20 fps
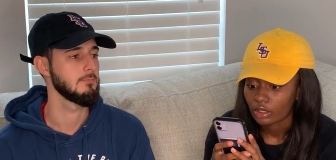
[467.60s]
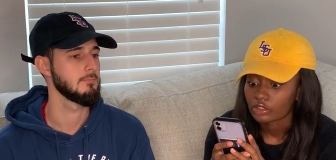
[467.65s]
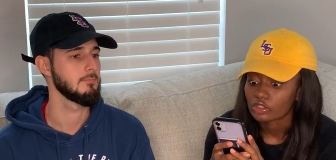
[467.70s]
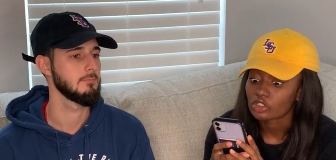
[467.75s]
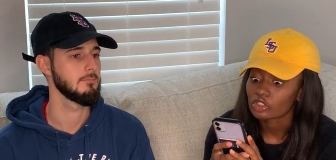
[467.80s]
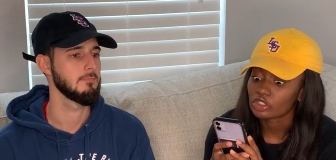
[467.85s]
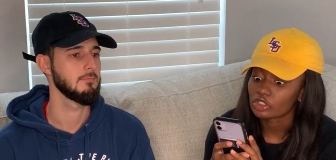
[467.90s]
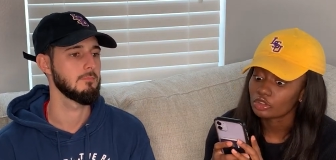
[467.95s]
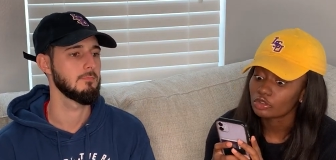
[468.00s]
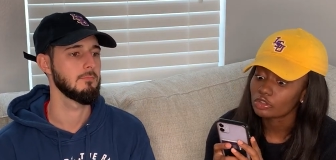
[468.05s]
Speaker 1: Do
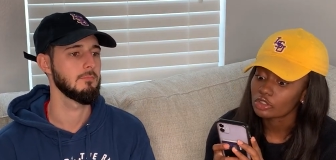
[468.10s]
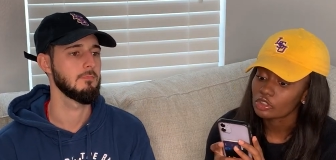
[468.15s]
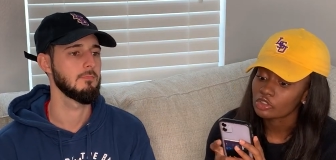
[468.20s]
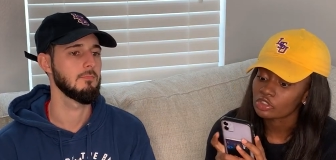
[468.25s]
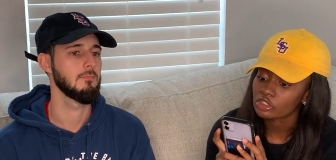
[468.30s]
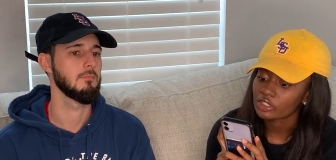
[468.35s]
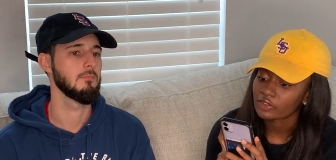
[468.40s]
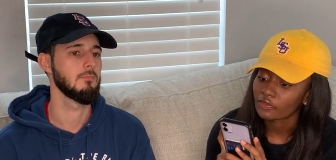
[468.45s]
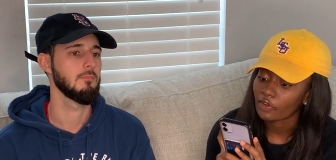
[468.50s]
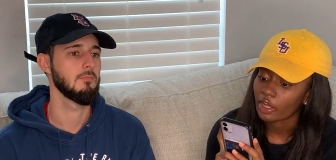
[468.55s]
you
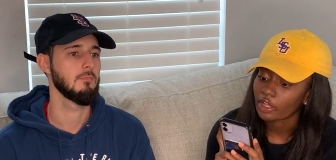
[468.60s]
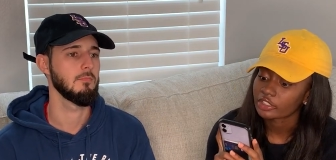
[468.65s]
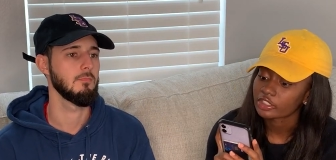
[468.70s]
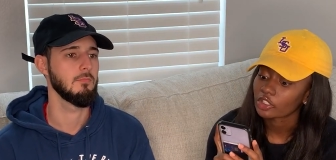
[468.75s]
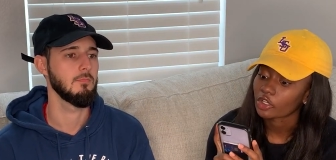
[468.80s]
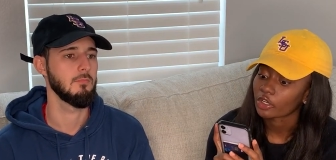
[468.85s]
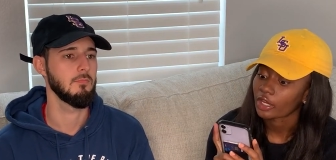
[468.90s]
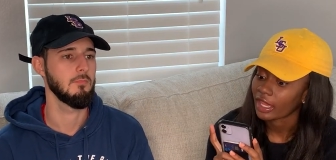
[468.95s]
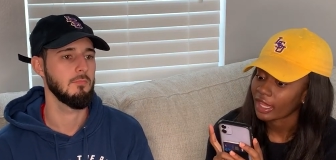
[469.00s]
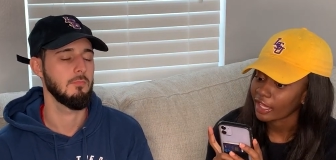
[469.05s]
usually follow
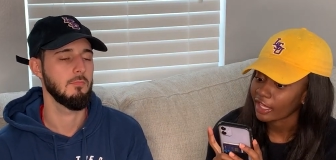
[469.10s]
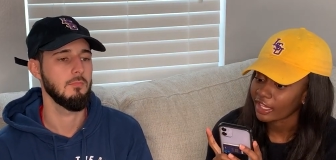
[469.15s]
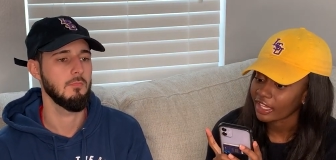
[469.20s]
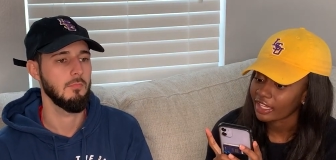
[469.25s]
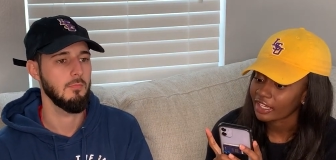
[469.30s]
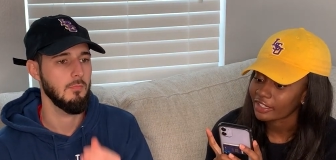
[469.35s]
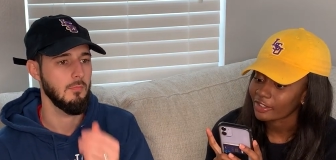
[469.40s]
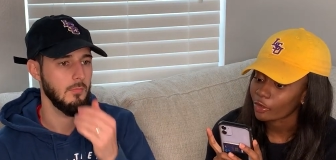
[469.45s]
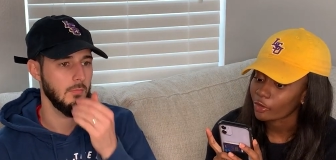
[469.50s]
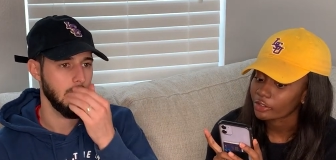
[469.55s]
your
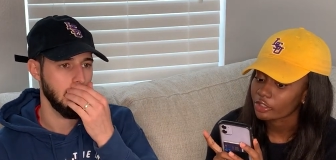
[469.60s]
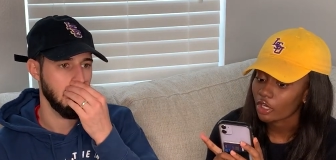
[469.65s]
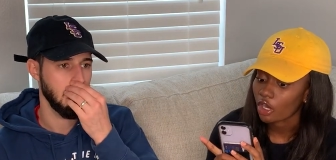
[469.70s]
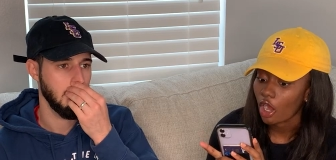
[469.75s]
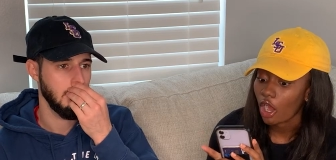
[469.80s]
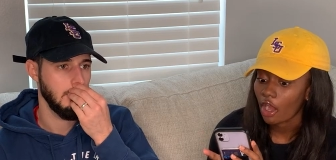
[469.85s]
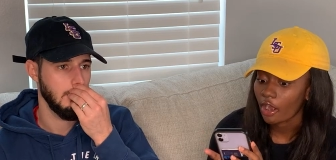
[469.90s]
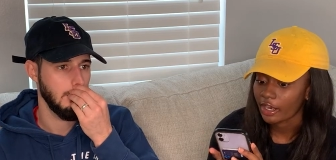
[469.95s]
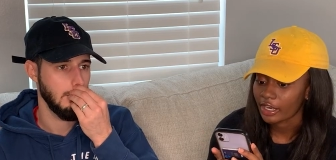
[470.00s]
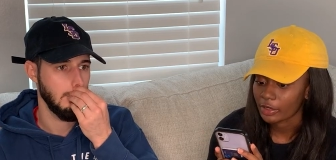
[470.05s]
head or your
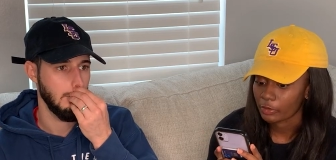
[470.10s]
heart